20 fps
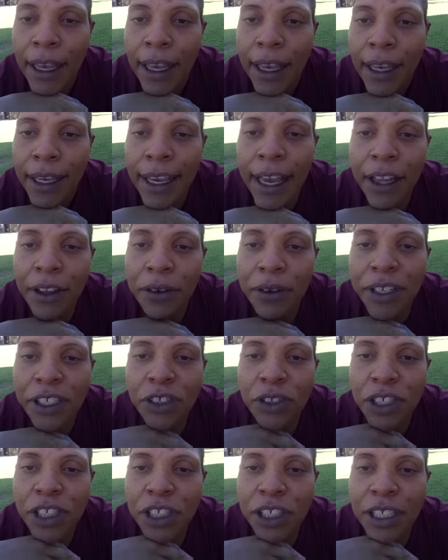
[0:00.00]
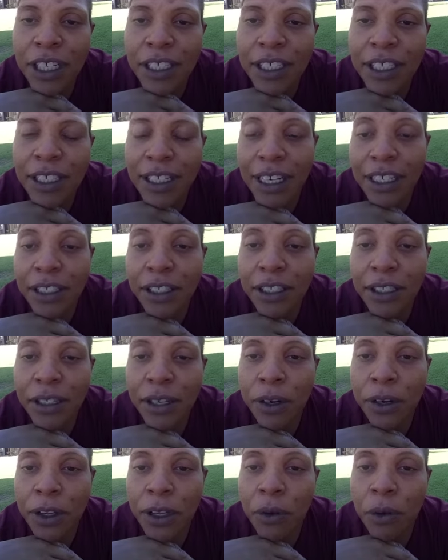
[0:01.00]
Calorie restriction doesn't
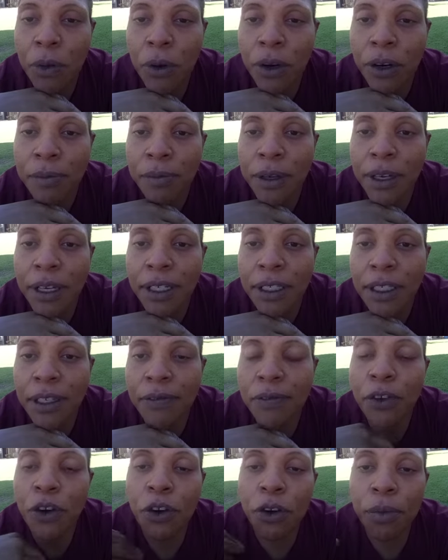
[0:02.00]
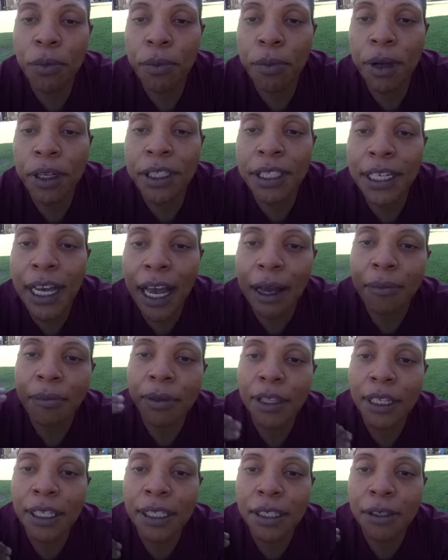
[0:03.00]
necessarily work because if your
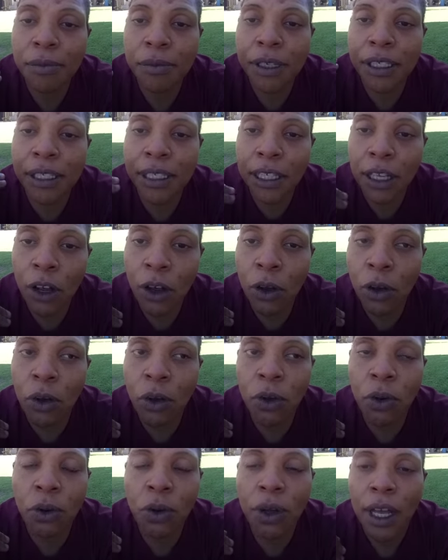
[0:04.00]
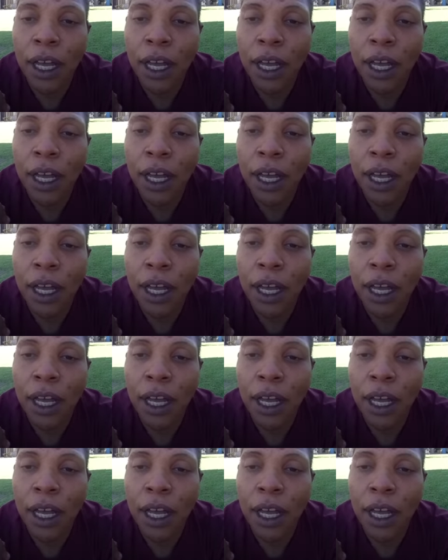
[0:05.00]
metabolism is low,